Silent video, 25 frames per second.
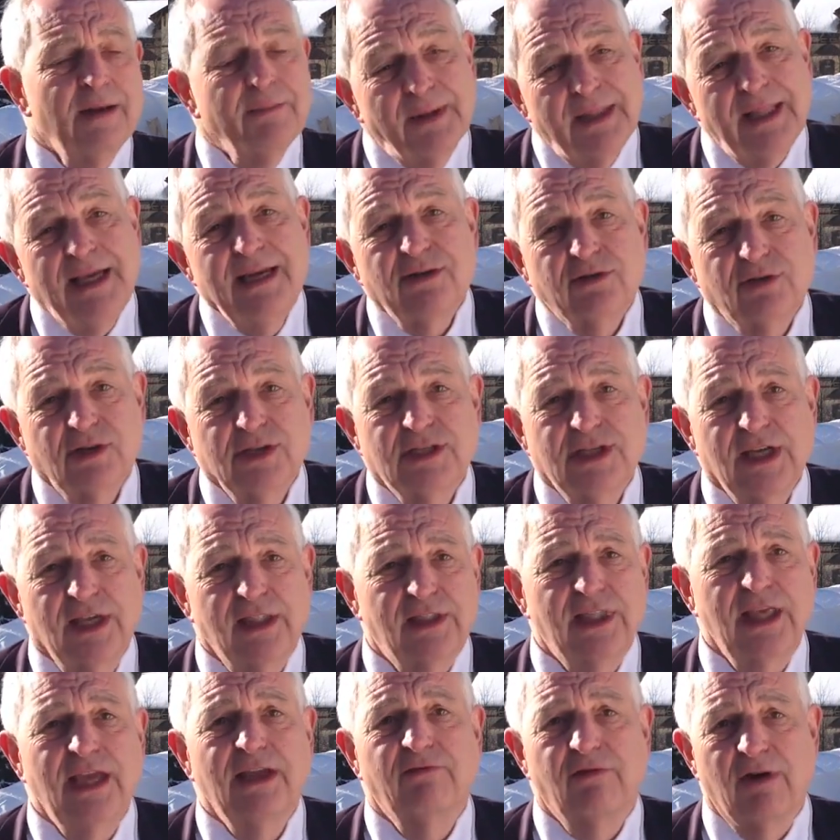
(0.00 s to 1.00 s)
But the
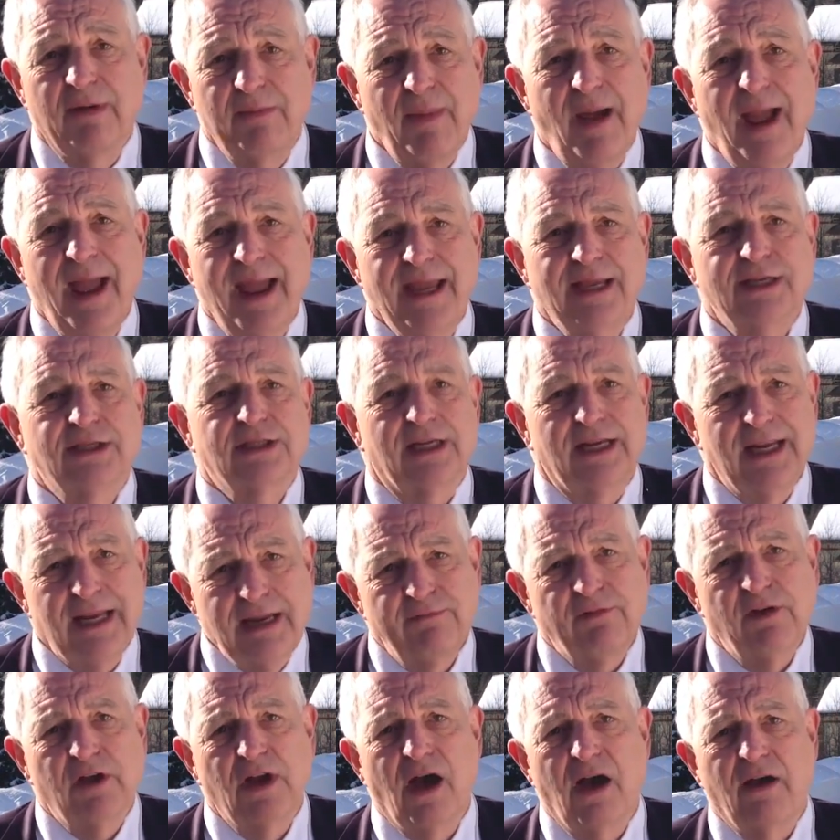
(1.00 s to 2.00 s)
interesting thing remains that
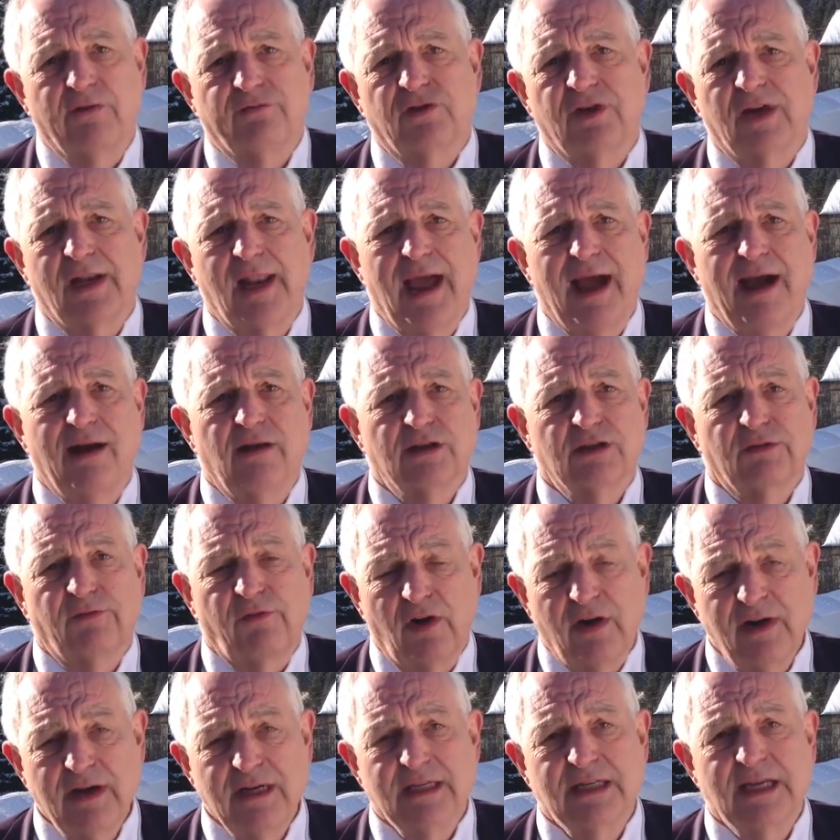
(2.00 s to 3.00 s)
even after an hour's
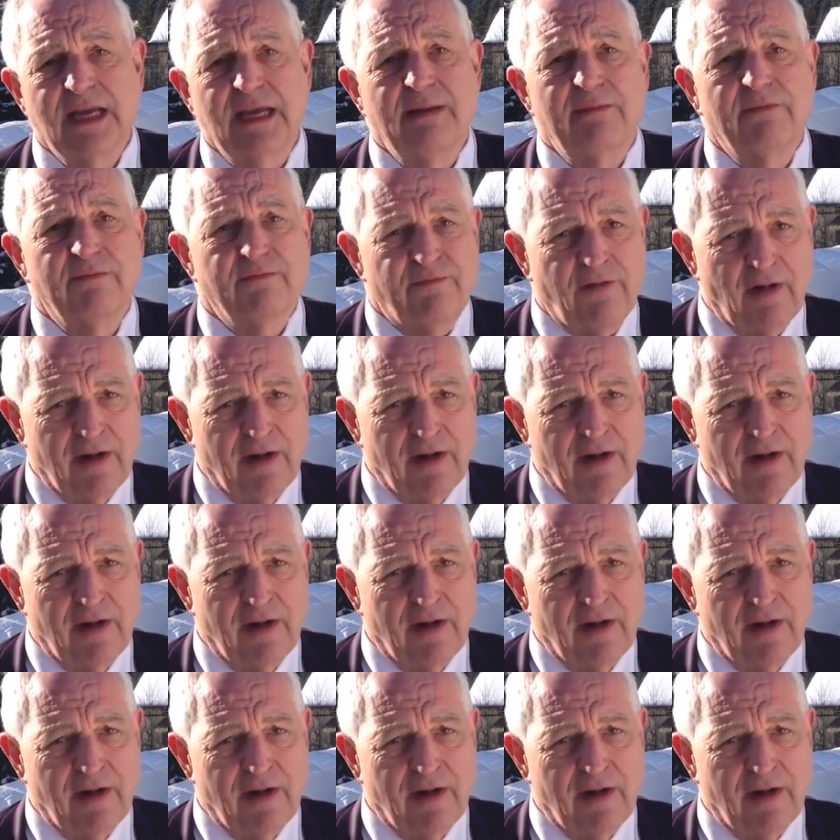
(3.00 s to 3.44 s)
very deep,